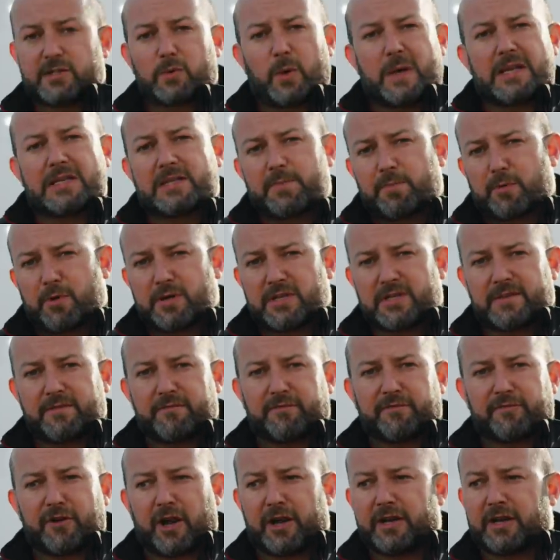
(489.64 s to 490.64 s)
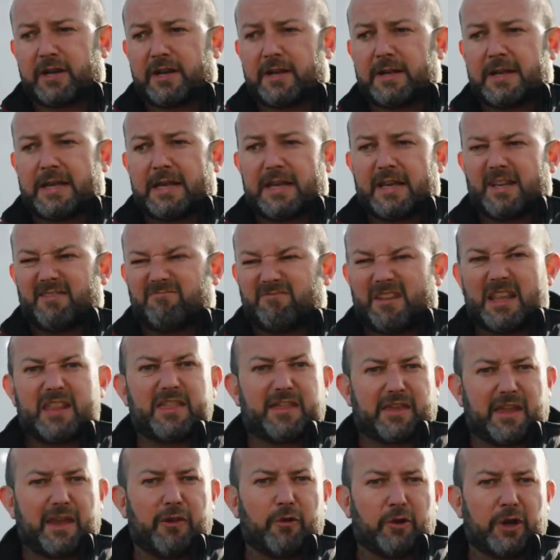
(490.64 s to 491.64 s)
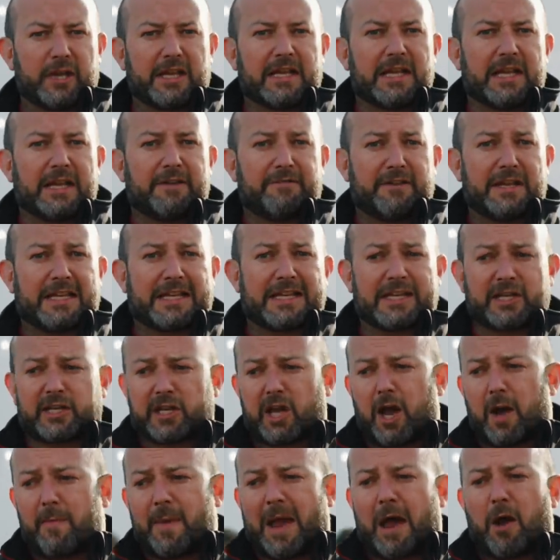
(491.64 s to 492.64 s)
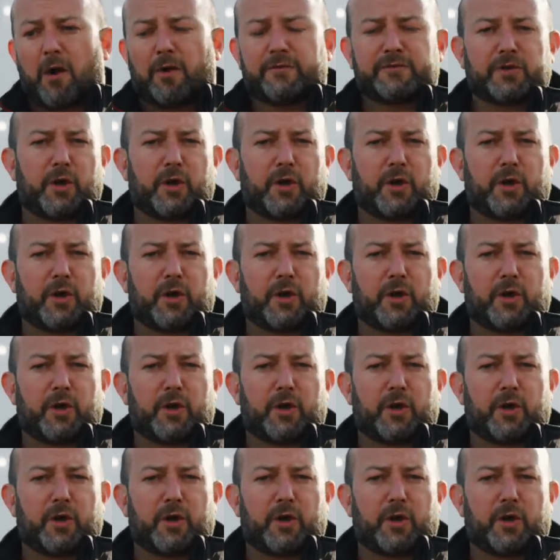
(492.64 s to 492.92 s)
20 points in front. In theory, if he can come out of